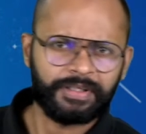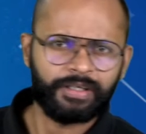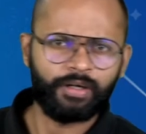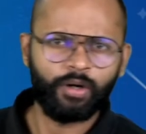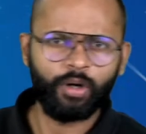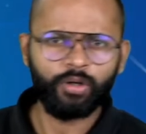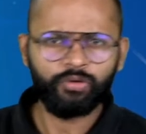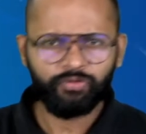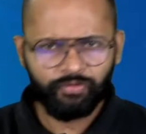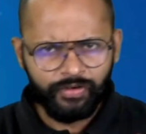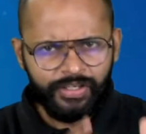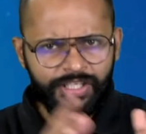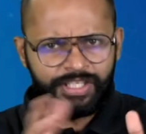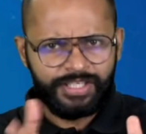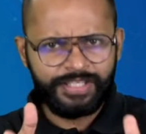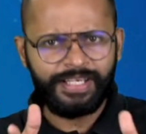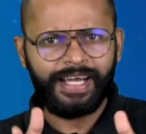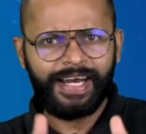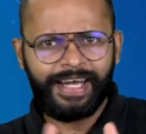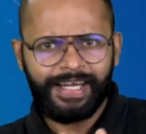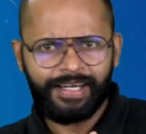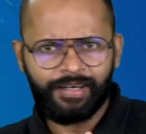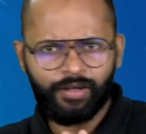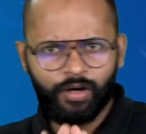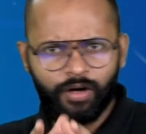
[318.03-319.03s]
On which
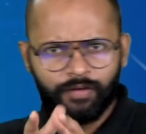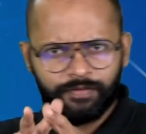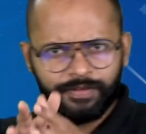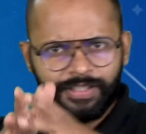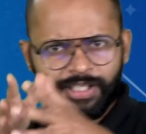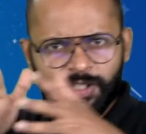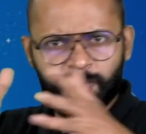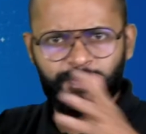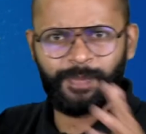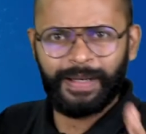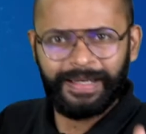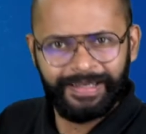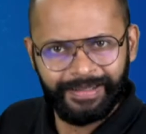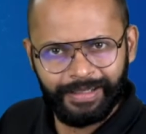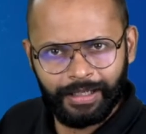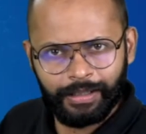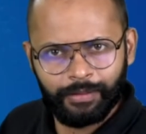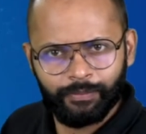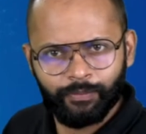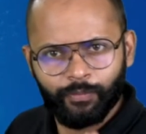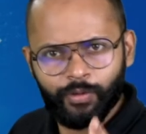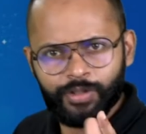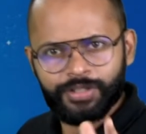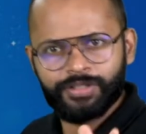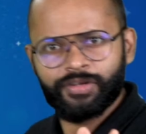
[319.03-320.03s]
side of the
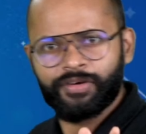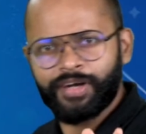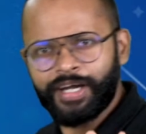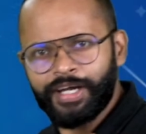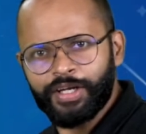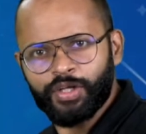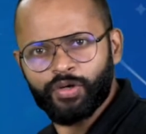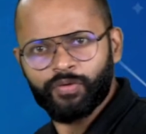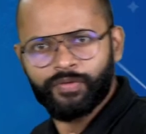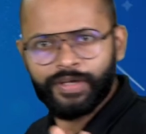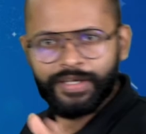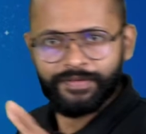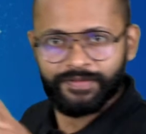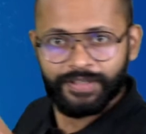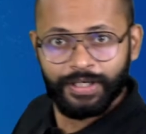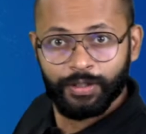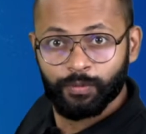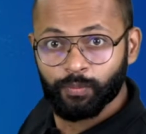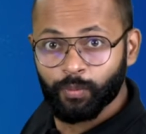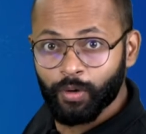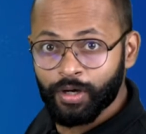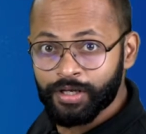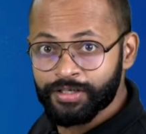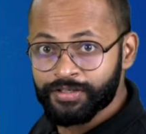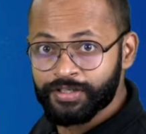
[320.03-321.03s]
spectrum was the radio waves? It
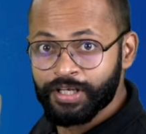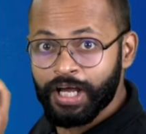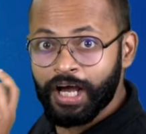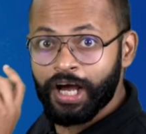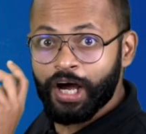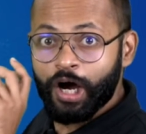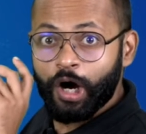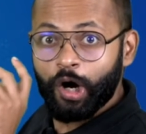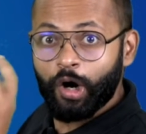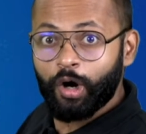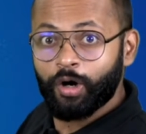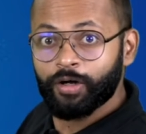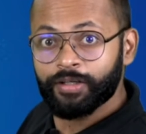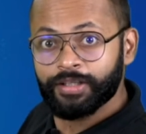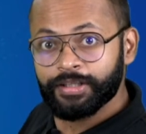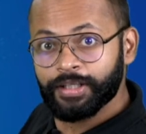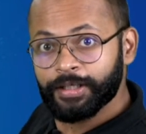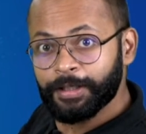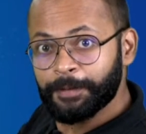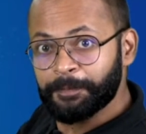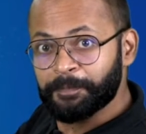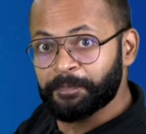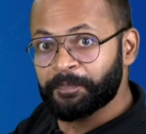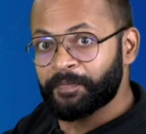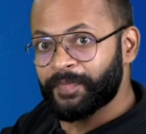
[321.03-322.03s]
was on
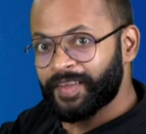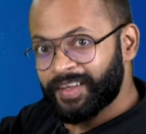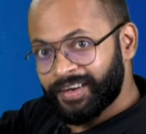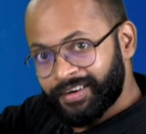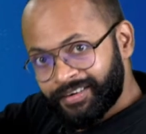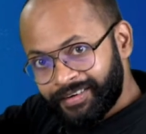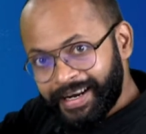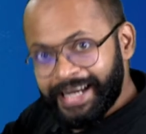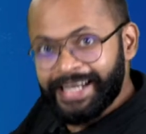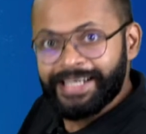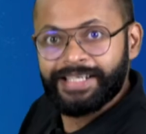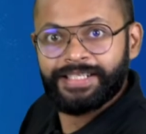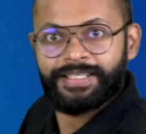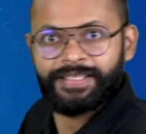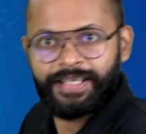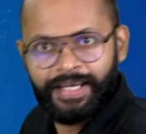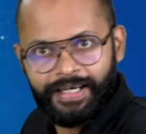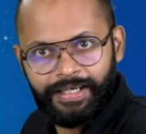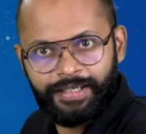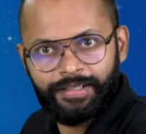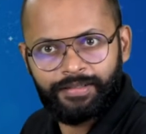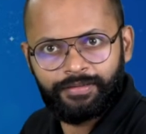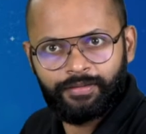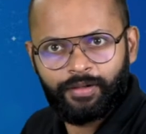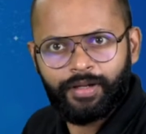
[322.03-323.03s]
the right
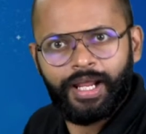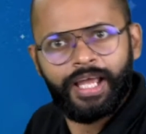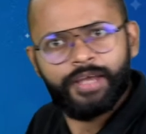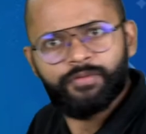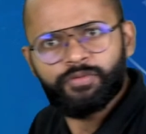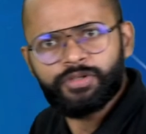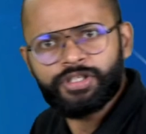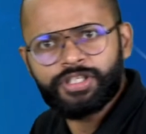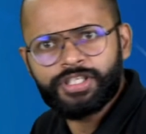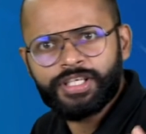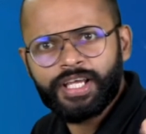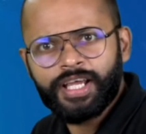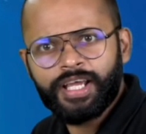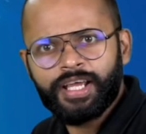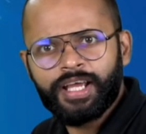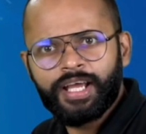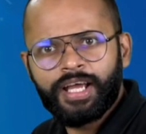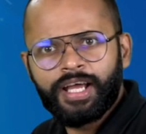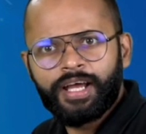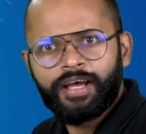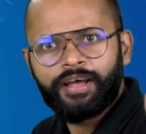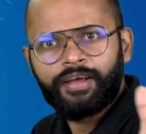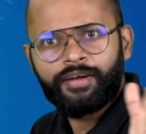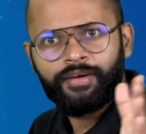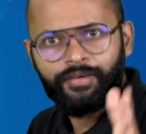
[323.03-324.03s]
side, or I would say
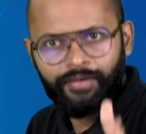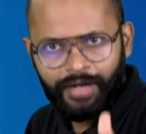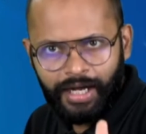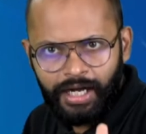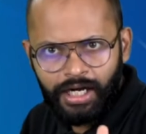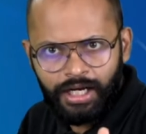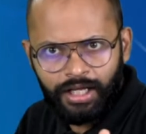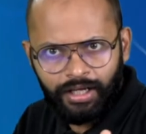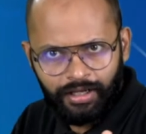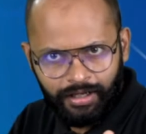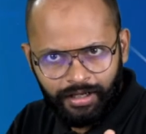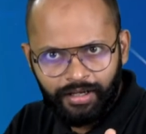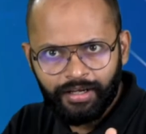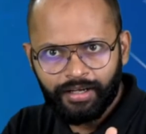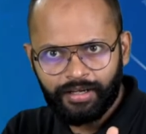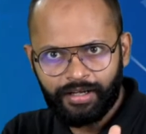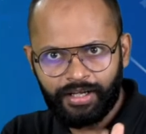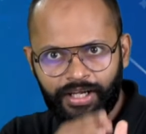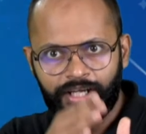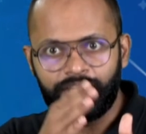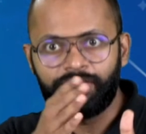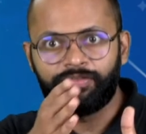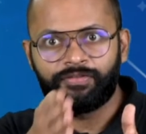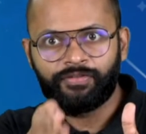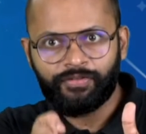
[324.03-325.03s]
red,
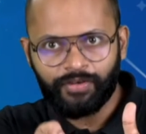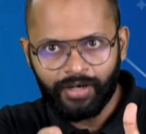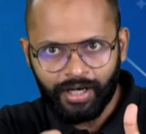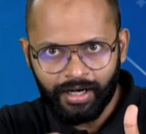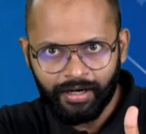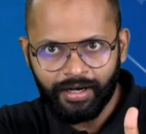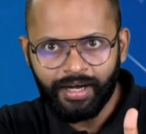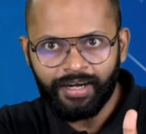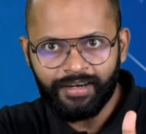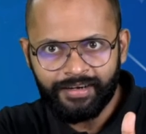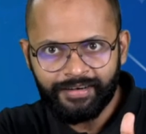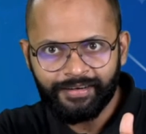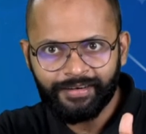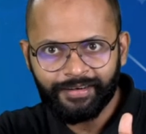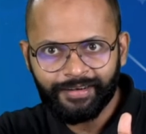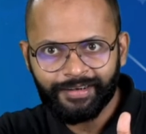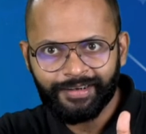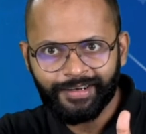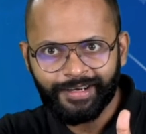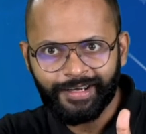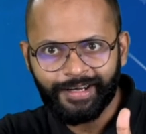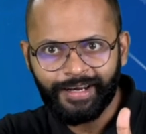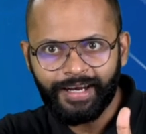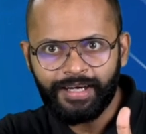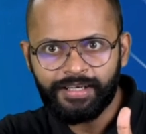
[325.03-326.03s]
infrared,
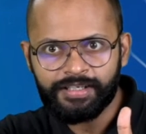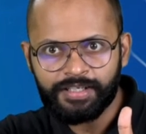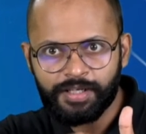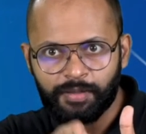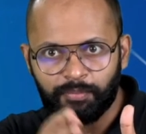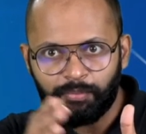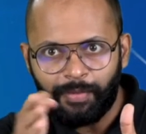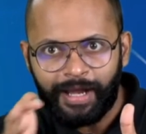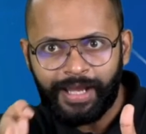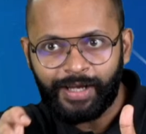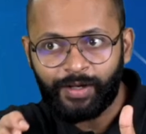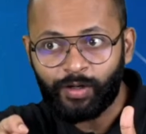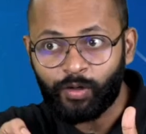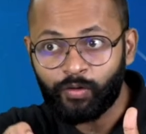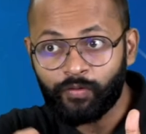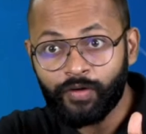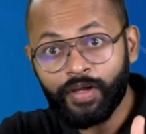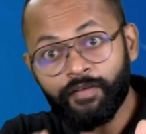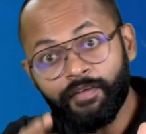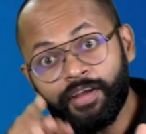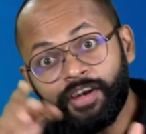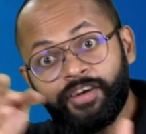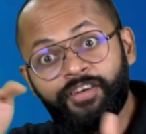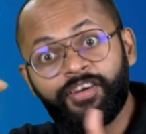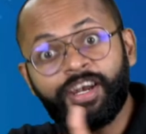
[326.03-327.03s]
correct,
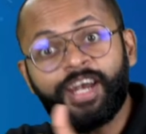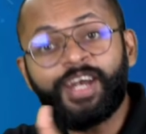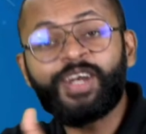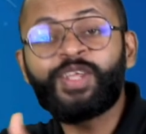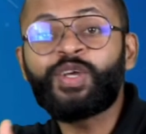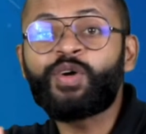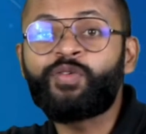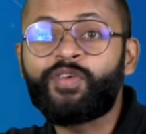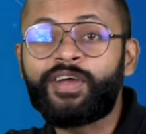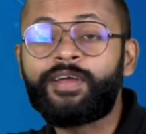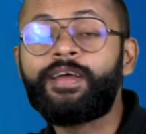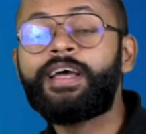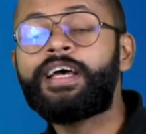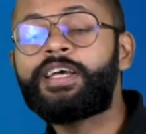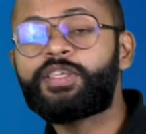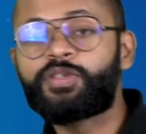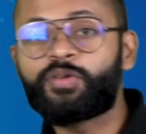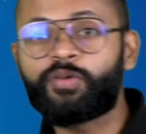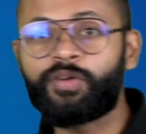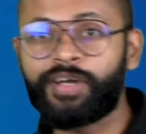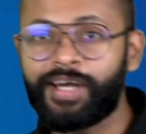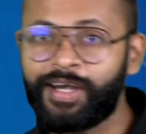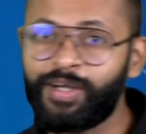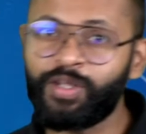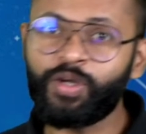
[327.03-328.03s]
microwave and radio wave. So
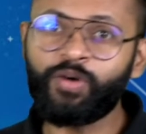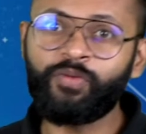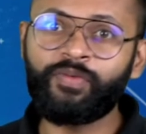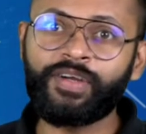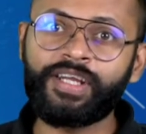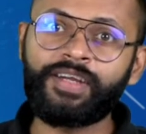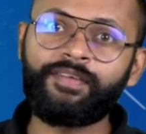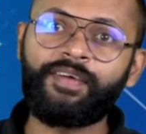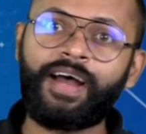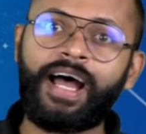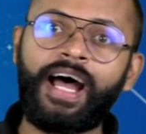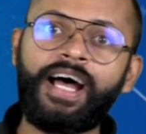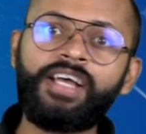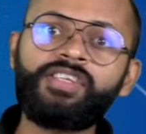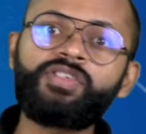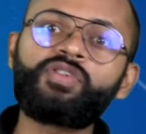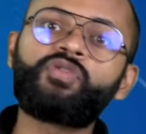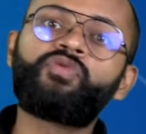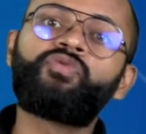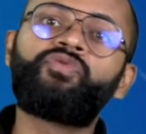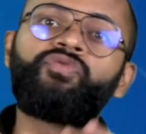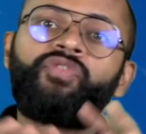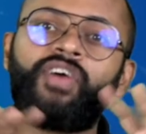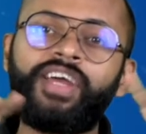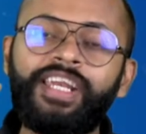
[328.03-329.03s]
radio wave has
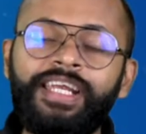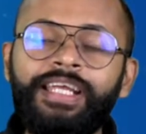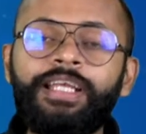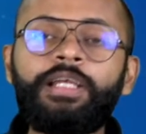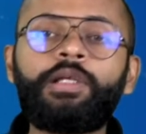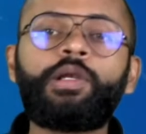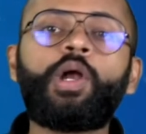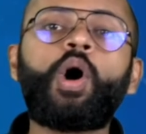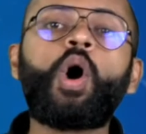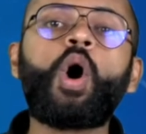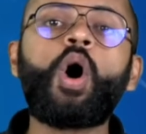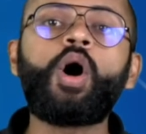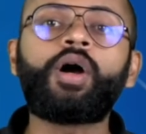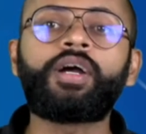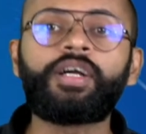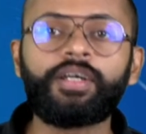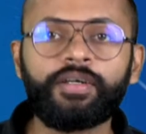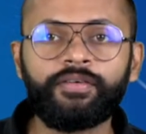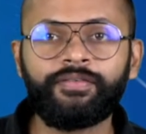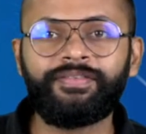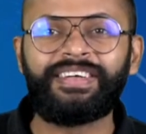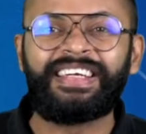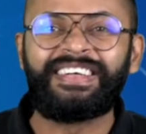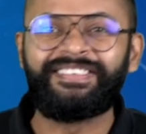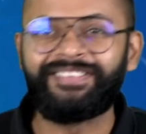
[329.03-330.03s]
very long
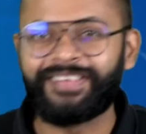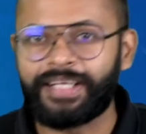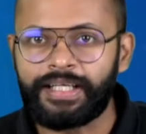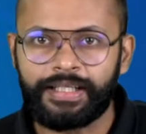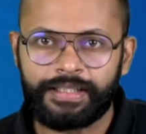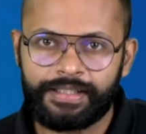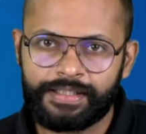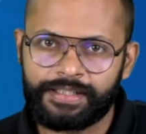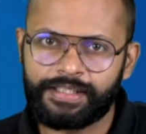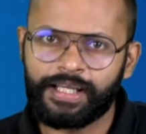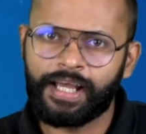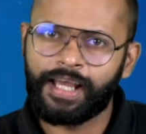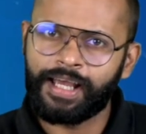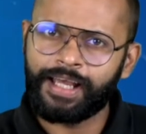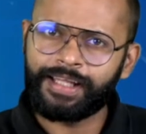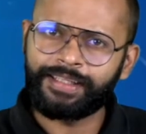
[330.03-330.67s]
wavelengths.